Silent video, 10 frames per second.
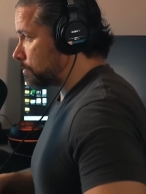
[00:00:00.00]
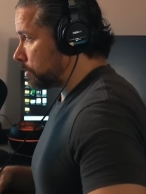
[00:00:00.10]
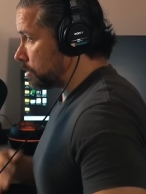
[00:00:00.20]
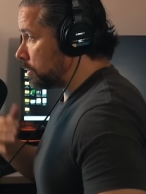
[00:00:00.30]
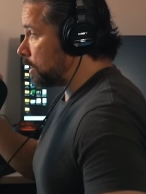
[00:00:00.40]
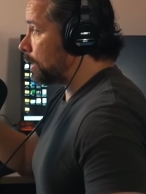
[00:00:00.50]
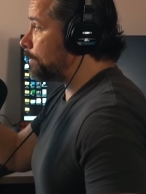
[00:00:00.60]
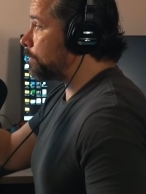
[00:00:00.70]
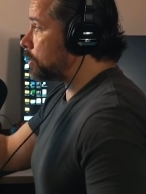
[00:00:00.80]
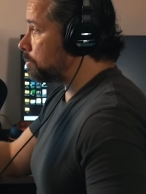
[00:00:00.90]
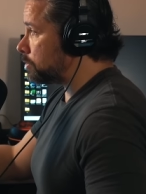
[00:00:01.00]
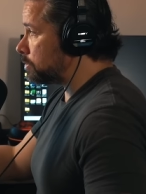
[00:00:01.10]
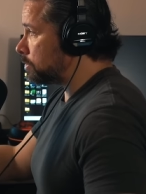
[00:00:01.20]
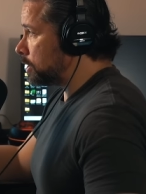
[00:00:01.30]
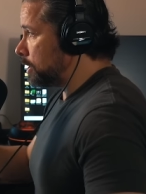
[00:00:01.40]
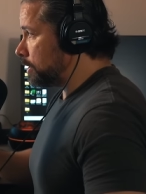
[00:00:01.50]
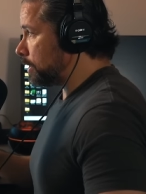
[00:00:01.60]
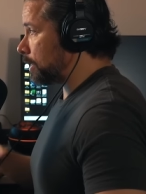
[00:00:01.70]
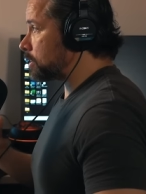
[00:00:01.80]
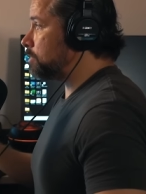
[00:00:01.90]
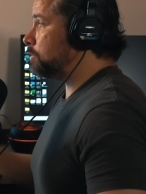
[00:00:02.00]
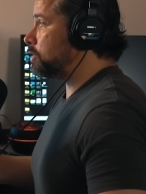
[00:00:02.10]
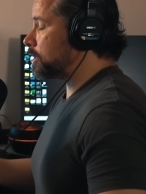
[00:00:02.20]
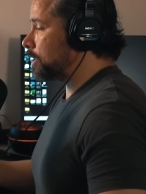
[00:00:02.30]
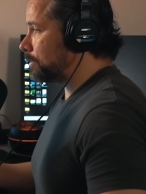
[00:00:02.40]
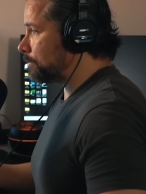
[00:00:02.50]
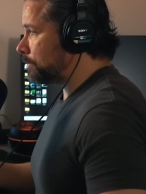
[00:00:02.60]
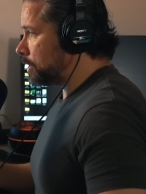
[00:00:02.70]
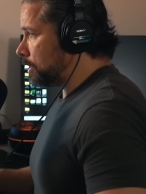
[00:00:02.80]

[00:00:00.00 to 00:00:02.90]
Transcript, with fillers: where they're nonverbal, non-communicative,